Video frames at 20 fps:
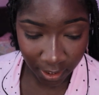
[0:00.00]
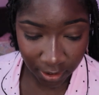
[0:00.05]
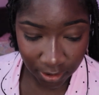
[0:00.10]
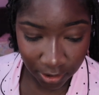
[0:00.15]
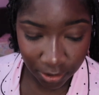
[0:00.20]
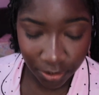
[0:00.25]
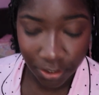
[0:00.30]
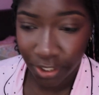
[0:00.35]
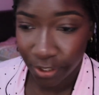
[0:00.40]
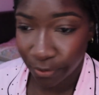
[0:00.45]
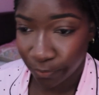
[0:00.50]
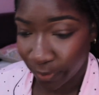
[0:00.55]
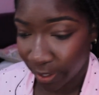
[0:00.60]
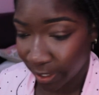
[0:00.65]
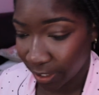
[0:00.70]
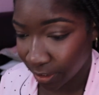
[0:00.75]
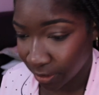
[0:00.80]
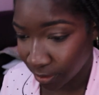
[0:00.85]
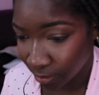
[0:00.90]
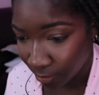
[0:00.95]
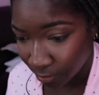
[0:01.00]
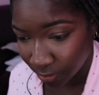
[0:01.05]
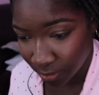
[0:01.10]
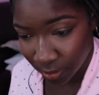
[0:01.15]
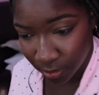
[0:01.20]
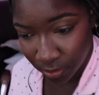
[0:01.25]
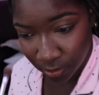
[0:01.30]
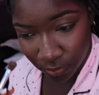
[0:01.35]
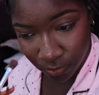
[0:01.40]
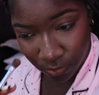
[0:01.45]
is literally ready to go
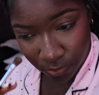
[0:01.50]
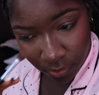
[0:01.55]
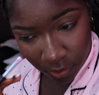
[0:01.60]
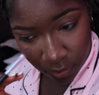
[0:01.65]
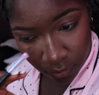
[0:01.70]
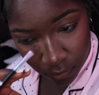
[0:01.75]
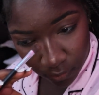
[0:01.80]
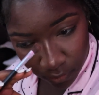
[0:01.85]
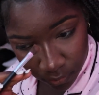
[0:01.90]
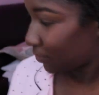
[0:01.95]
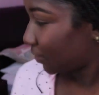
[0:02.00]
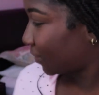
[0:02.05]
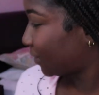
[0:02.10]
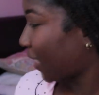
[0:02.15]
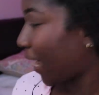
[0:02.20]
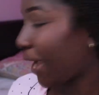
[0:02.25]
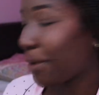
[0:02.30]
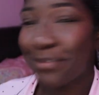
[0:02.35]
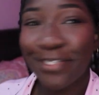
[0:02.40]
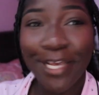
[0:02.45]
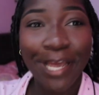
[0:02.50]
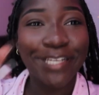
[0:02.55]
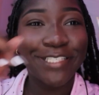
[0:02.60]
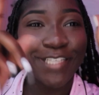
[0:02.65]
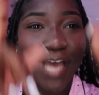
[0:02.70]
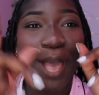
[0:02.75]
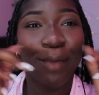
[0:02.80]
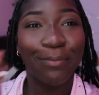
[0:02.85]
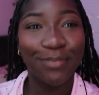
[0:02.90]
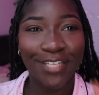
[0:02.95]
to school, y'all. Time check.
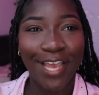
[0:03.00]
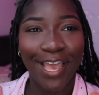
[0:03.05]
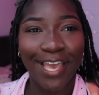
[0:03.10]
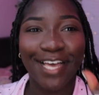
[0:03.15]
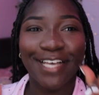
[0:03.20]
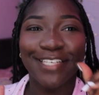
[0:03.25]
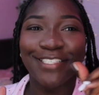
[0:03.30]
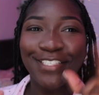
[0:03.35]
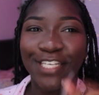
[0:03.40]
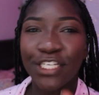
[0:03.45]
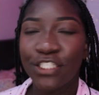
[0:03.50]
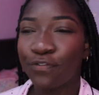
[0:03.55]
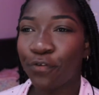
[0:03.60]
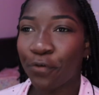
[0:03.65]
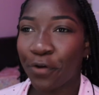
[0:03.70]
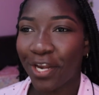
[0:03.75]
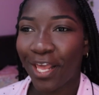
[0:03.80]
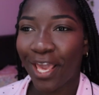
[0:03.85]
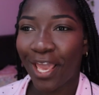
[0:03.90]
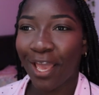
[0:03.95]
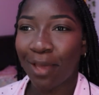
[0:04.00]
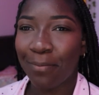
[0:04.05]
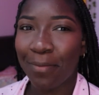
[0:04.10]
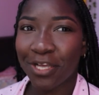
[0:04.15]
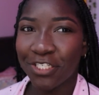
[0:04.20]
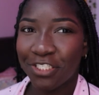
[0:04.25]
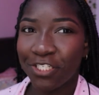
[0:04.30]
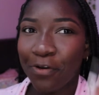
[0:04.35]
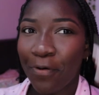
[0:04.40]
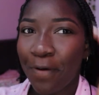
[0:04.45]
6:48. I'm
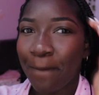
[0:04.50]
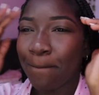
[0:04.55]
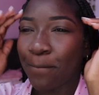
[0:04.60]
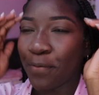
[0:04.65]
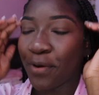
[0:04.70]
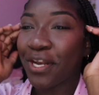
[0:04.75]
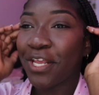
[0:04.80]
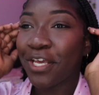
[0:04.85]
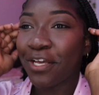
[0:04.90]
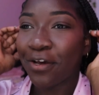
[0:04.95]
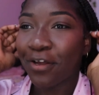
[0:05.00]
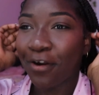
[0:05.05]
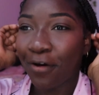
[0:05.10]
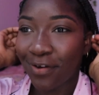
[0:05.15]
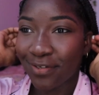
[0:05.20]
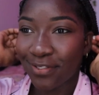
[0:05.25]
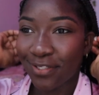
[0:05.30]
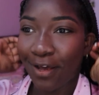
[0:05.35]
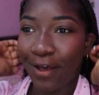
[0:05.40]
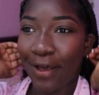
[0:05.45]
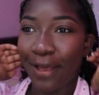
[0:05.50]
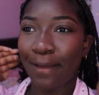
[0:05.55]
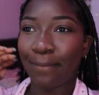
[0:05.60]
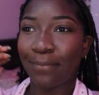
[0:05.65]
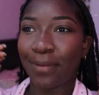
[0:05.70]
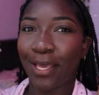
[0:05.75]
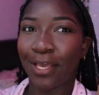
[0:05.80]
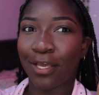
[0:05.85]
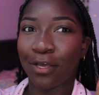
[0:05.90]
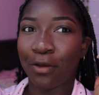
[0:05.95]
actually going pretty good on time.
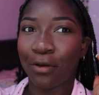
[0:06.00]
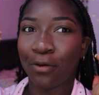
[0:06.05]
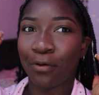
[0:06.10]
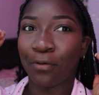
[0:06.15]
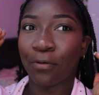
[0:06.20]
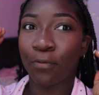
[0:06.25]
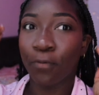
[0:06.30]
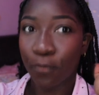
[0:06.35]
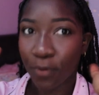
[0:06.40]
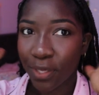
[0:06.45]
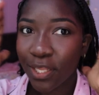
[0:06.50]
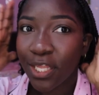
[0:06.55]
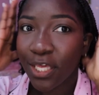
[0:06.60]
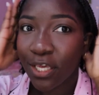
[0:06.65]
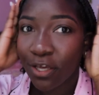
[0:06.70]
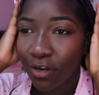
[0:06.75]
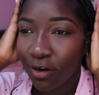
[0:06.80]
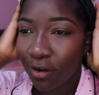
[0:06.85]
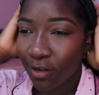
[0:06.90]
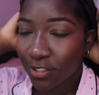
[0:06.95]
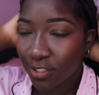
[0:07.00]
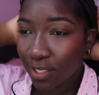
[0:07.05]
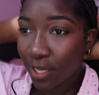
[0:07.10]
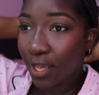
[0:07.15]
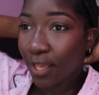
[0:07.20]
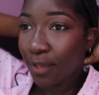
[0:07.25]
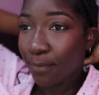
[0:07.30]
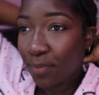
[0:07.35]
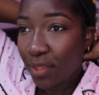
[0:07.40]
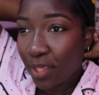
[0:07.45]
Like, really good on
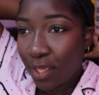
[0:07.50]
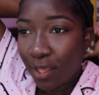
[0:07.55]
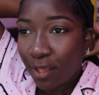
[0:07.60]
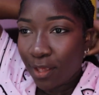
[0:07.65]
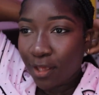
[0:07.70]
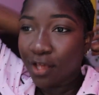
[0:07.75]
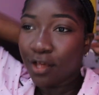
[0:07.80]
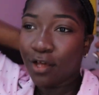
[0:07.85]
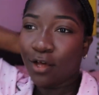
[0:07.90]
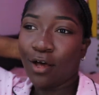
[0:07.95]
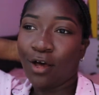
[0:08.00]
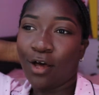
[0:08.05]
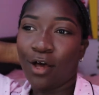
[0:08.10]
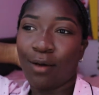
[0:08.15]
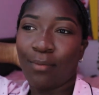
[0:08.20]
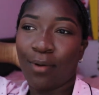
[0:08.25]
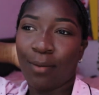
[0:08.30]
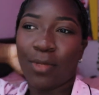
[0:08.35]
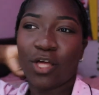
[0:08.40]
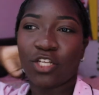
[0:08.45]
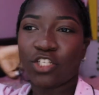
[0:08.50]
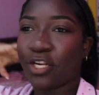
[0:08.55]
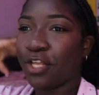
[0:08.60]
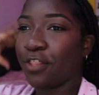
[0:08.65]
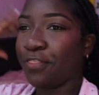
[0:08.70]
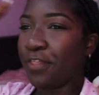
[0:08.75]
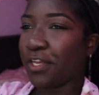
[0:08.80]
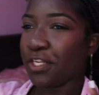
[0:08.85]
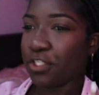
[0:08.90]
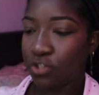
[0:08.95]
time. I'm not trying
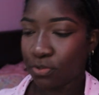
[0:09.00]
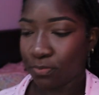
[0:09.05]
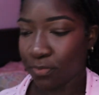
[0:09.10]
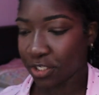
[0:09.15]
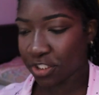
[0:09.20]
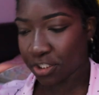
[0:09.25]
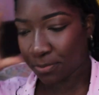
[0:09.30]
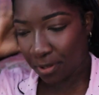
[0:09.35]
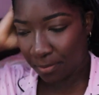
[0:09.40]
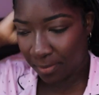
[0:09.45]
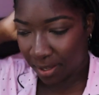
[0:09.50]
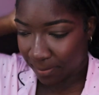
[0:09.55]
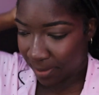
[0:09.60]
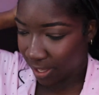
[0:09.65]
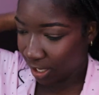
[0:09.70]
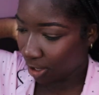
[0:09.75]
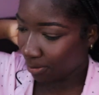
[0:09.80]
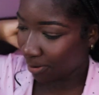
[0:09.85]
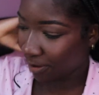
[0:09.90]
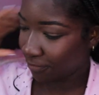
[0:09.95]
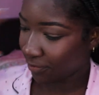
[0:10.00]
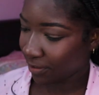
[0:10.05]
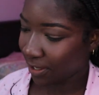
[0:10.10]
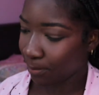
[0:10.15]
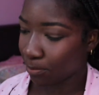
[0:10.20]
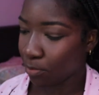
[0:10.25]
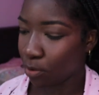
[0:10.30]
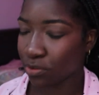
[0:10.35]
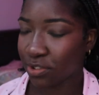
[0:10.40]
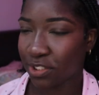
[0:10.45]
to think too much about my makeup. I feel
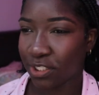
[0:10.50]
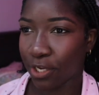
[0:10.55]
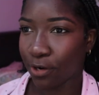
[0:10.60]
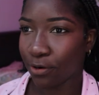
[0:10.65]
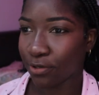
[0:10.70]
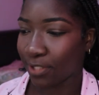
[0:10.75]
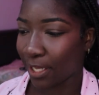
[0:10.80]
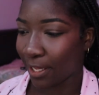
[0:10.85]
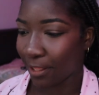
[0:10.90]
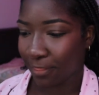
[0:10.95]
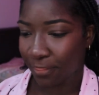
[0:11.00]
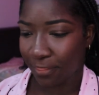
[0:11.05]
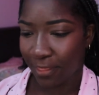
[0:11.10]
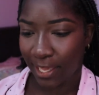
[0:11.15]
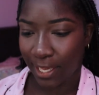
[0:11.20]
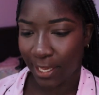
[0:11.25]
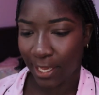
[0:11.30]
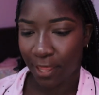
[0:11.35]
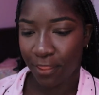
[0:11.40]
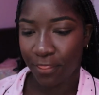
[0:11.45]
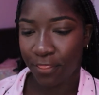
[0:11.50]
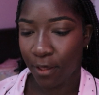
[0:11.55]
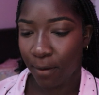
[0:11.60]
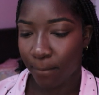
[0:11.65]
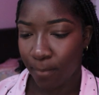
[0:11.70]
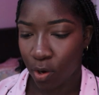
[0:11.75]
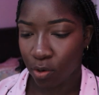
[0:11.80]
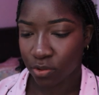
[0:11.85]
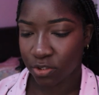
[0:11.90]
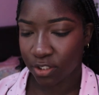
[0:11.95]
like most years I think the
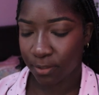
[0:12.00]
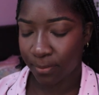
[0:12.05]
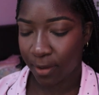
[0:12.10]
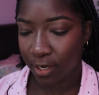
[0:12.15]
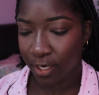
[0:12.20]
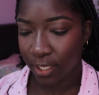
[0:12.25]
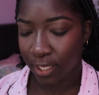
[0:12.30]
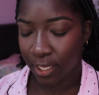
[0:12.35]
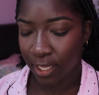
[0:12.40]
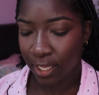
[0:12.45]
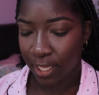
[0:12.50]
most about it.